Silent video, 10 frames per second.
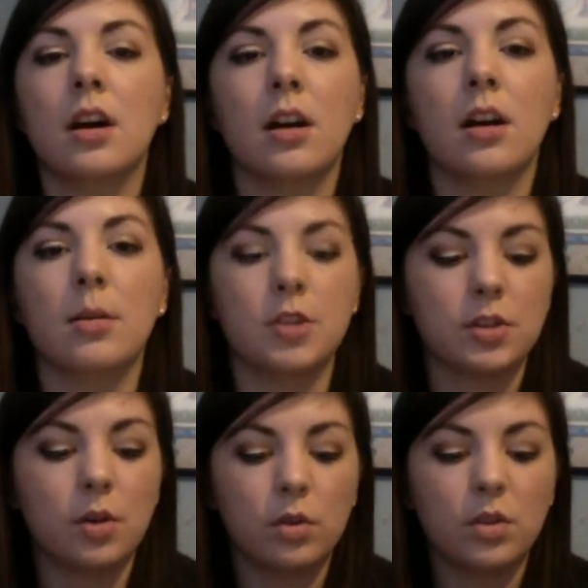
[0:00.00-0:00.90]
You
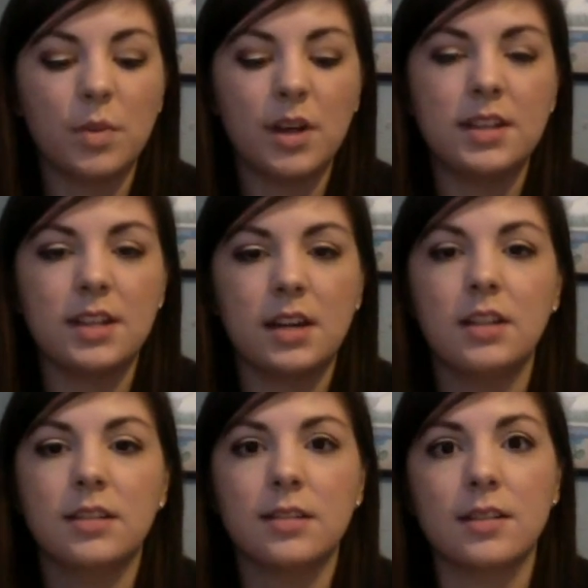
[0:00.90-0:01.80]
just hold the button down,
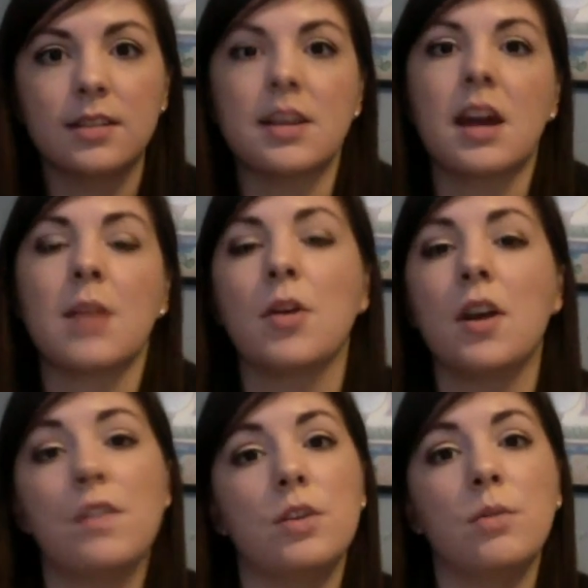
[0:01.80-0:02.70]
it starts the timer,
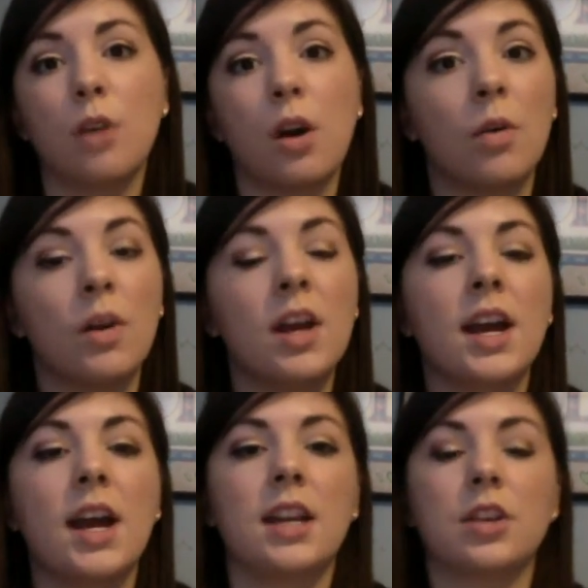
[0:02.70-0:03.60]
and then you go,
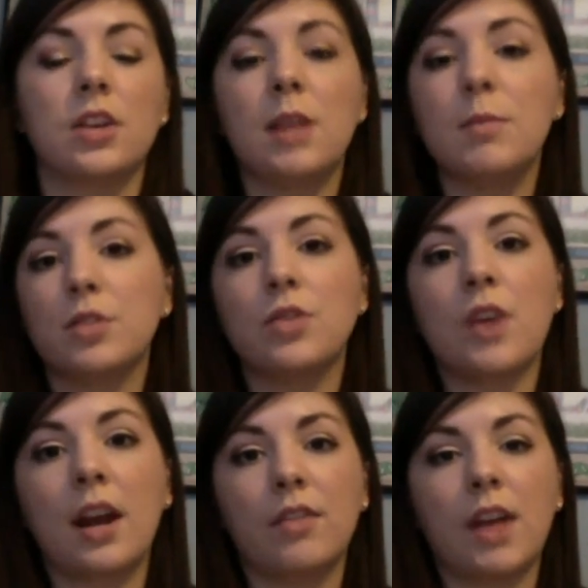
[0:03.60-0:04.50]
and it keeps a
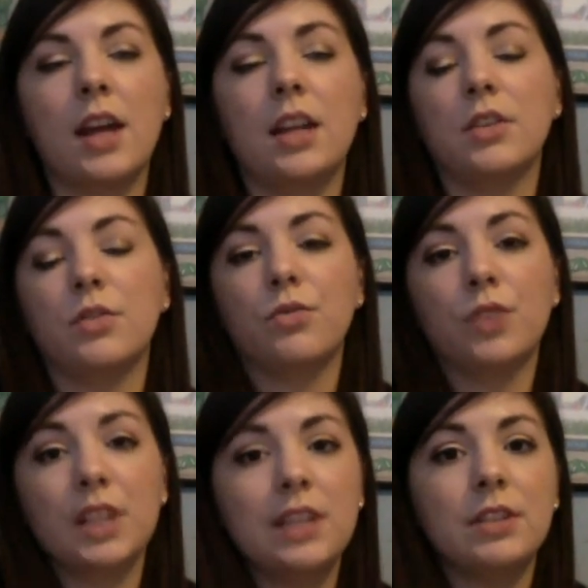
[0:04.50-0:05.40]
track of that, and it's
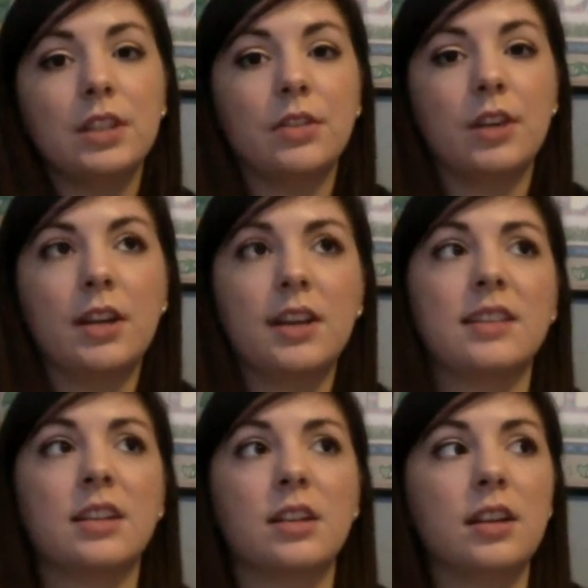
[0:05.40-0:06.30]
really, really great because
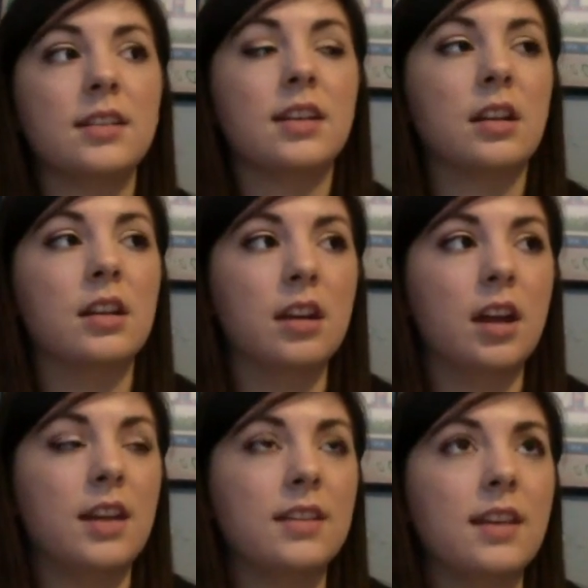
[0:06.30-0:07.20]
there is
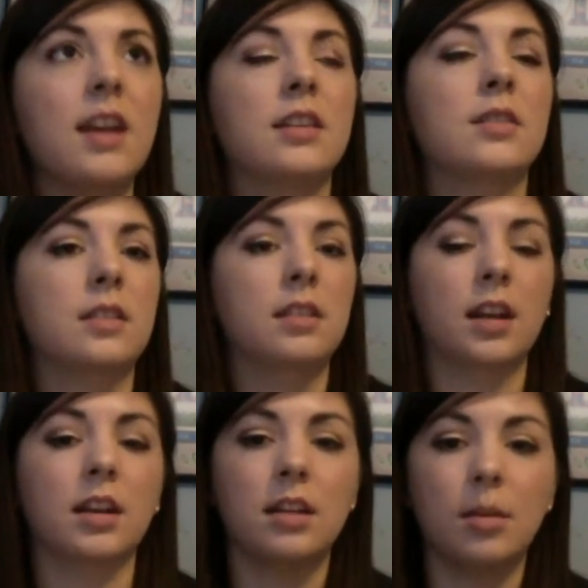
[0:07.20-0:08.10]

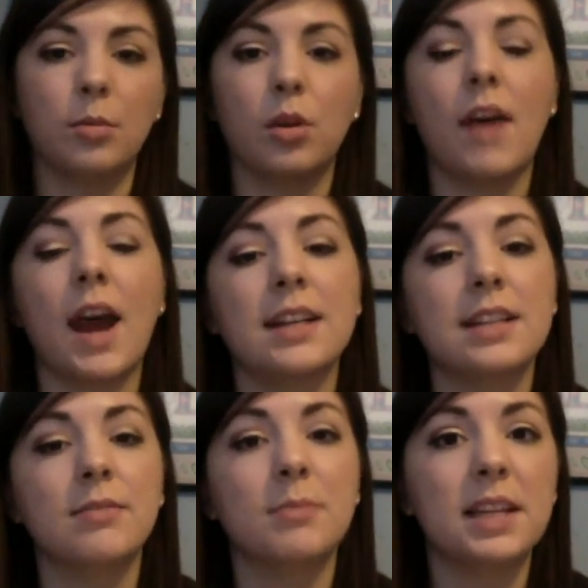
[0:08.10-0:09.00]
a number of
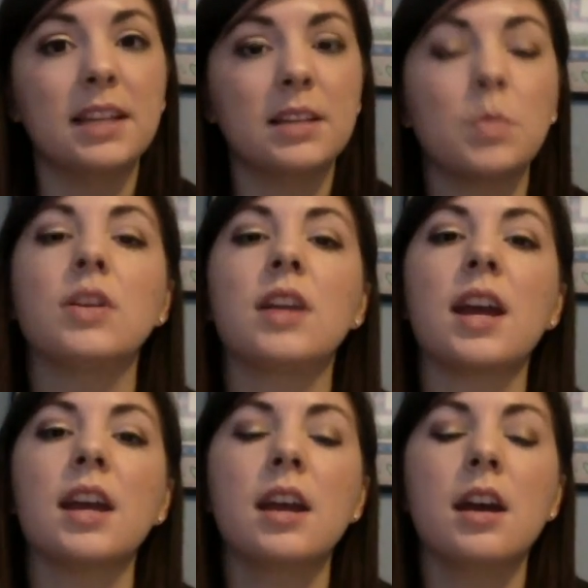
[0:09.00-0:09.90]
active minutes per
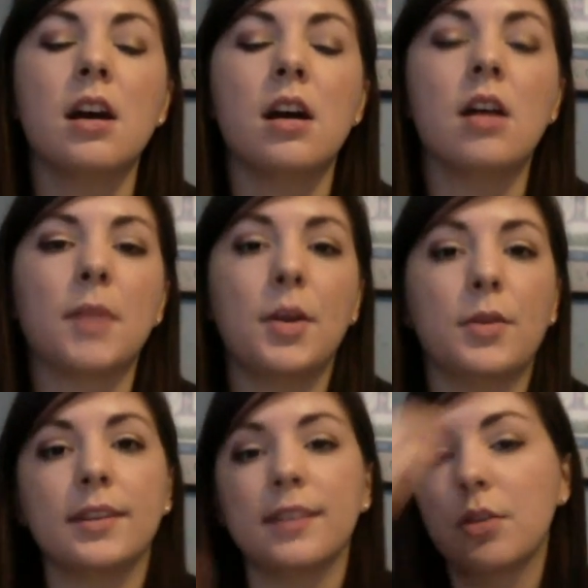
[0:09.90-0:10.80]
day that you
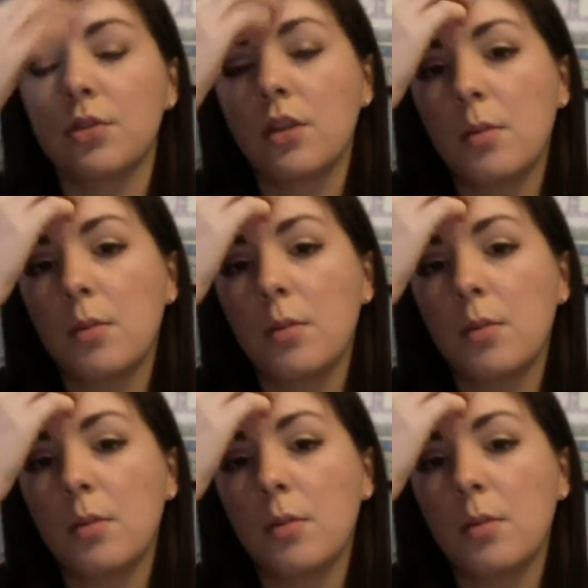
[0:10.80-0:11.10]
can set up